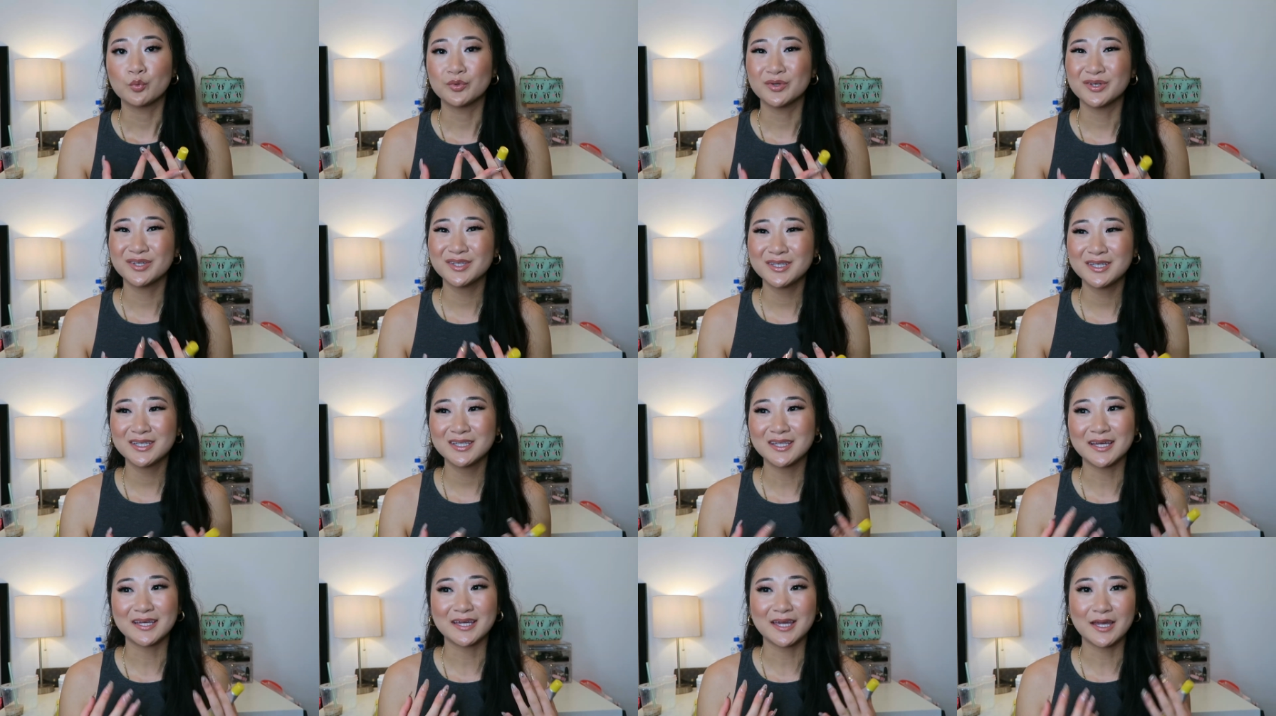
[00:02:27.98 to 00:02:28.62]

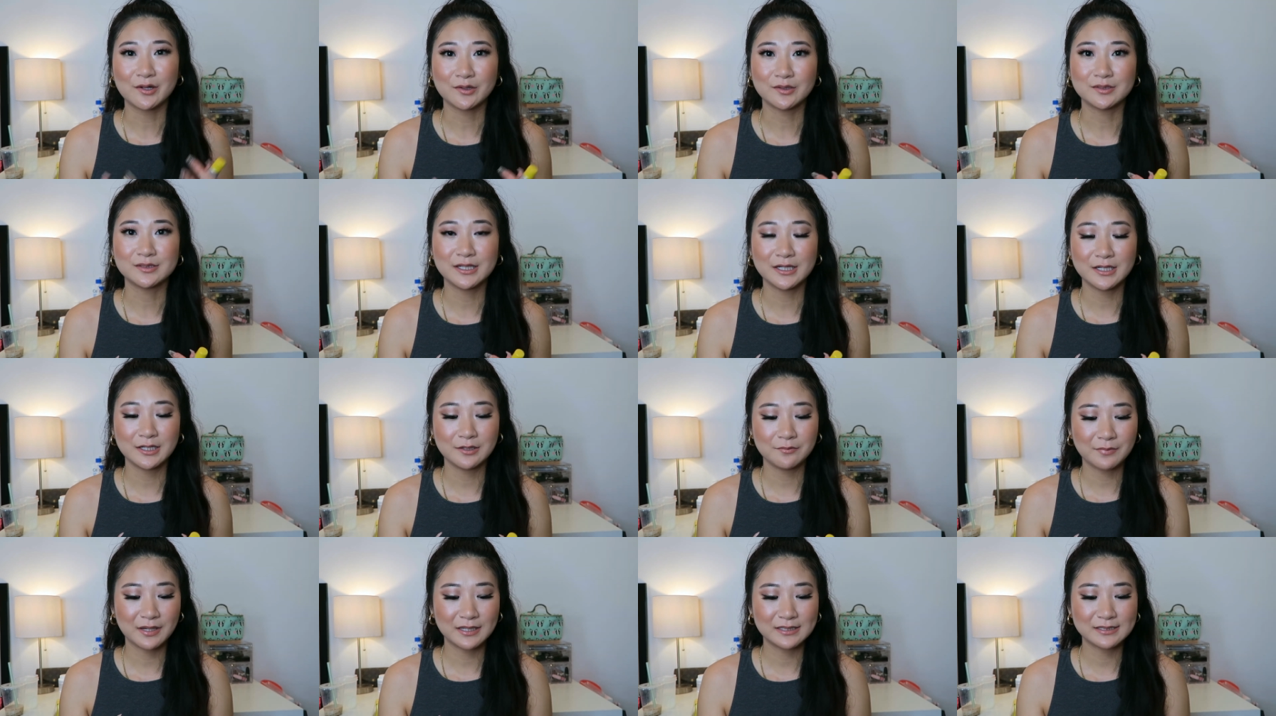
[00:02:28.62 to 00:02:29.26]
really like
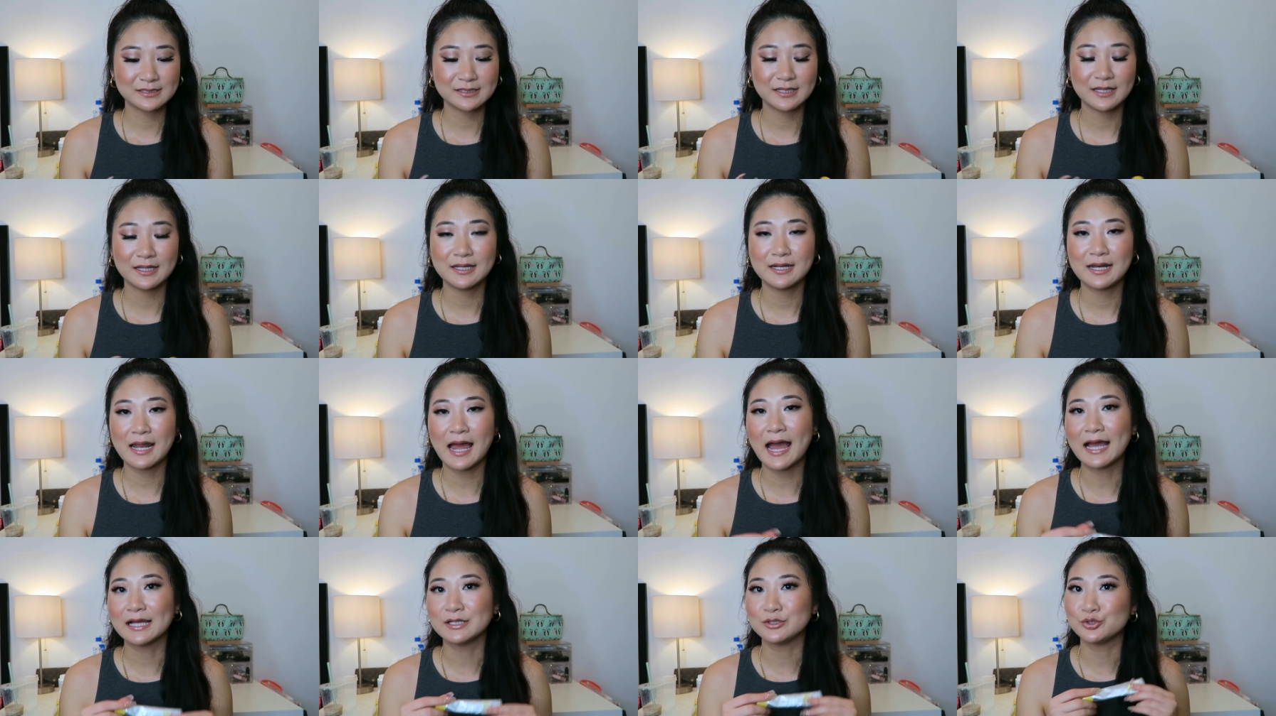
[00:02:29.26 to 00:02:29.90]
irritating my
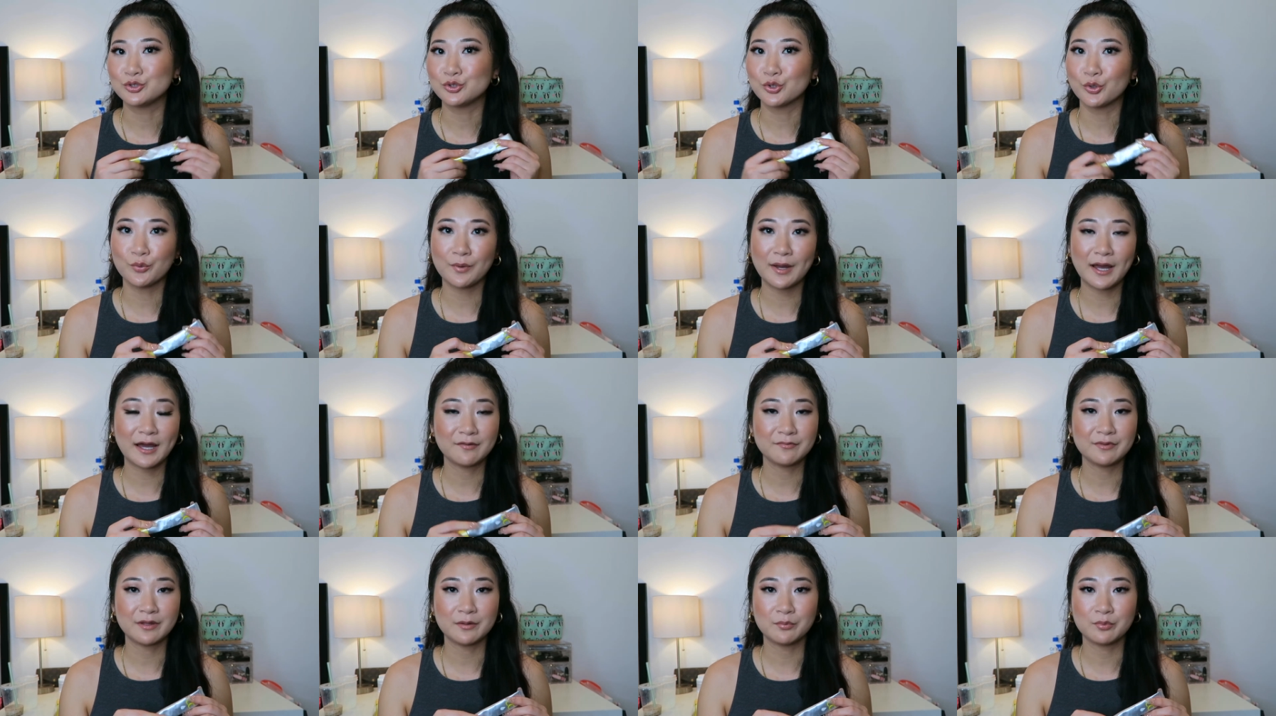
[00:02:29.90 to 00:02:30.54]
skin. I don't
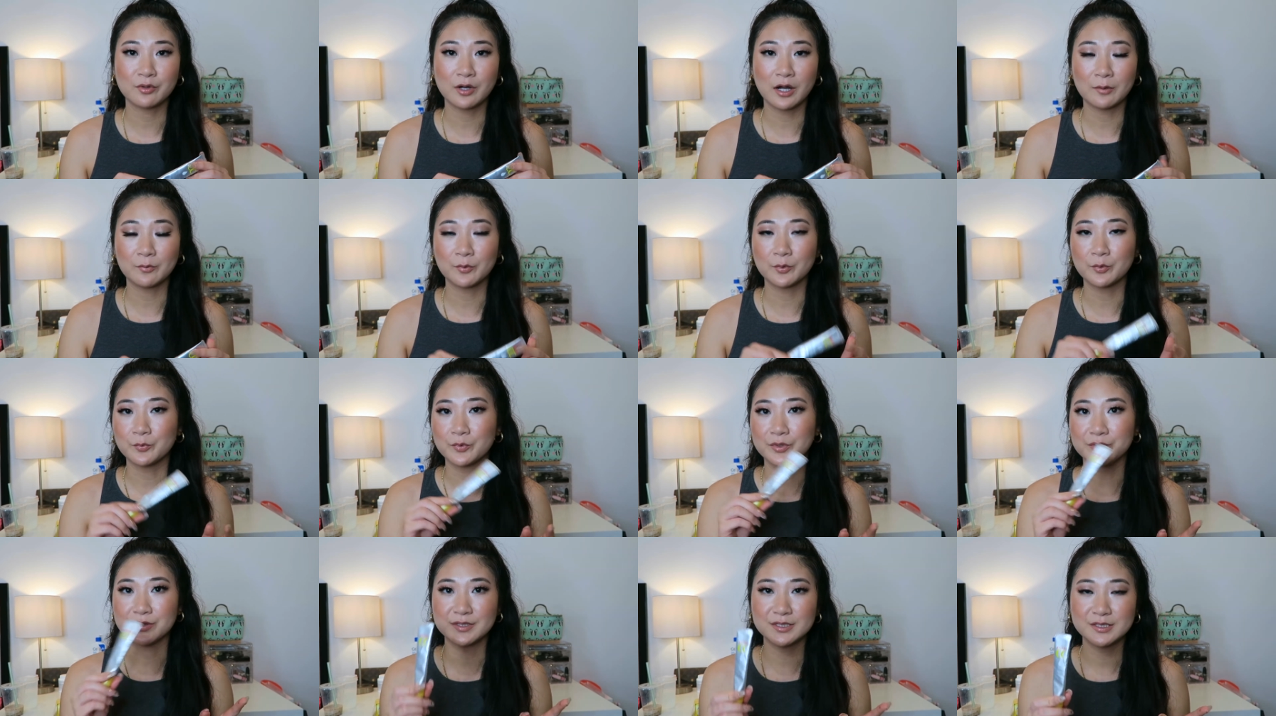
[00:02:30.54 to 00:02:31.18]
have that
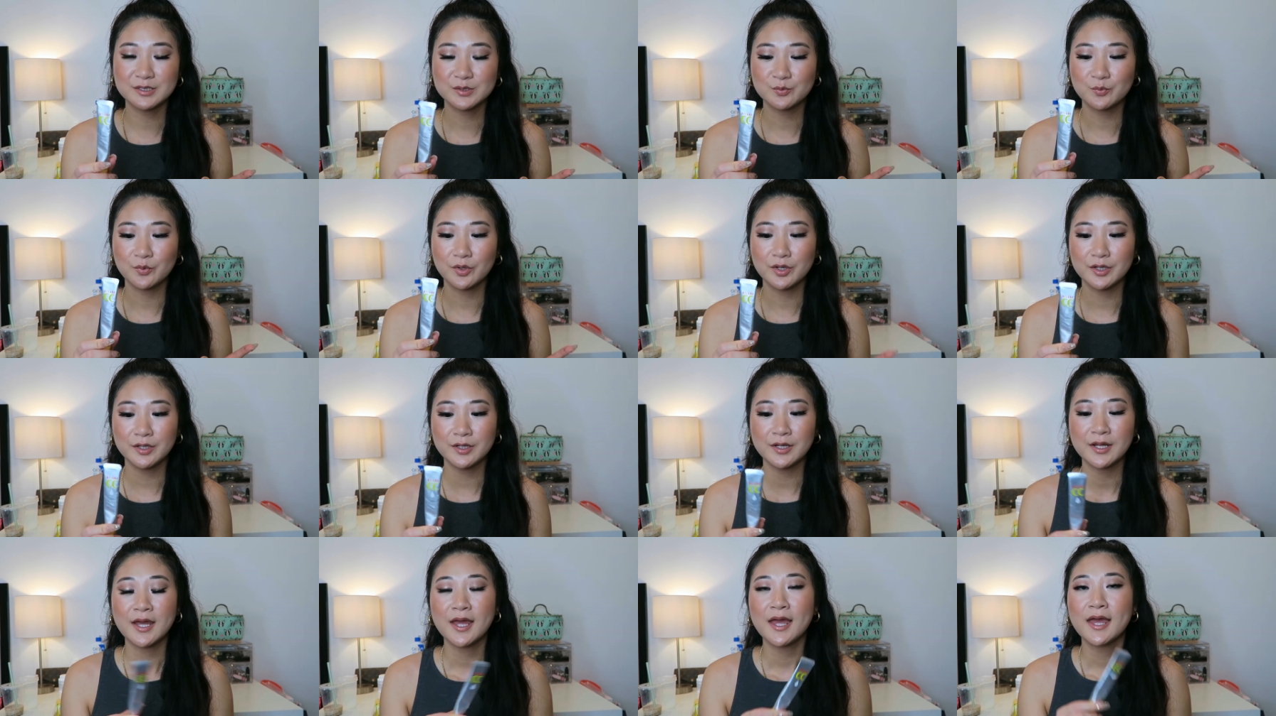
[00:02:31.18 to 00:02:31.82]
problem with this
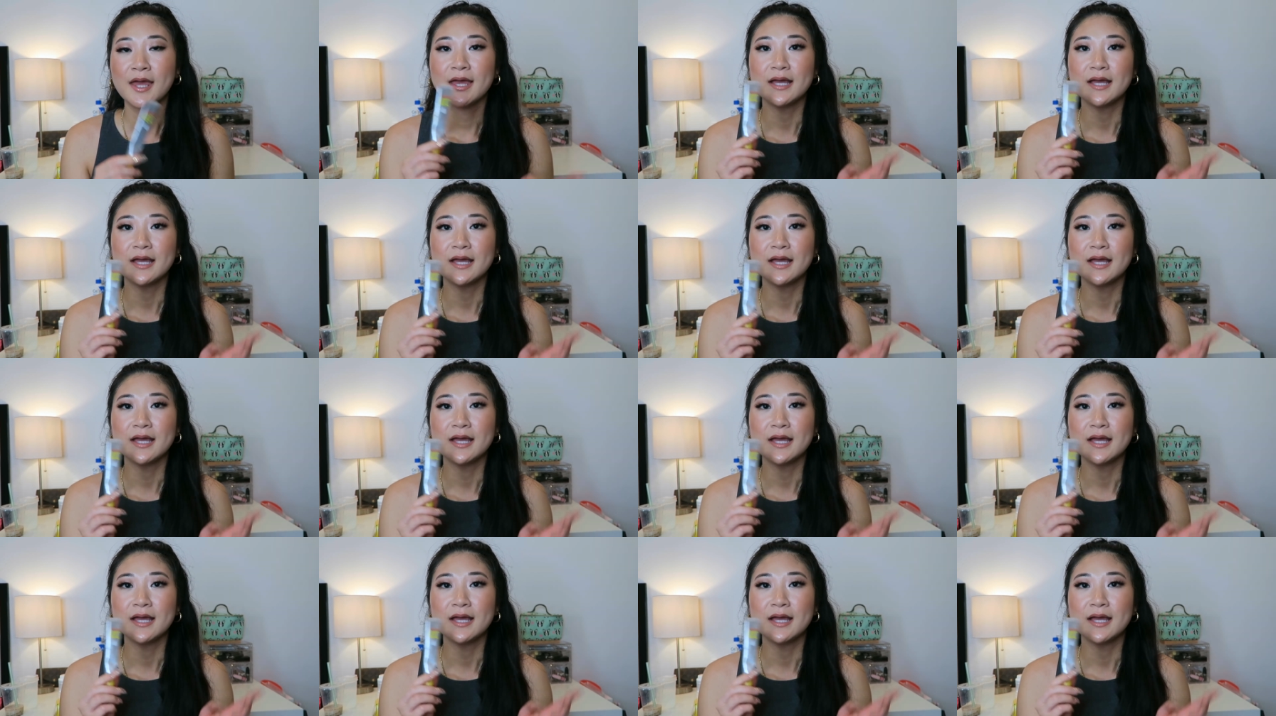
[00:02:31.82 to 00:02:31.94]
one.